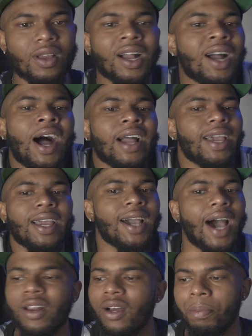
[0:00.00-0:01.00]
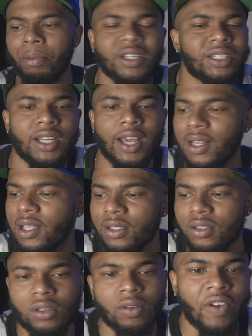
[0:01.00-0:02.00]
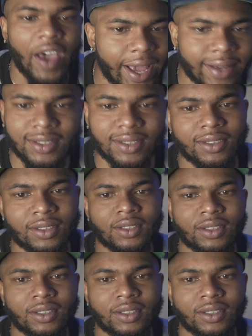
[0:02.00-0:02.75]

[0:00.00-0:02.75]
Kanye gotta appreciate this. Facts.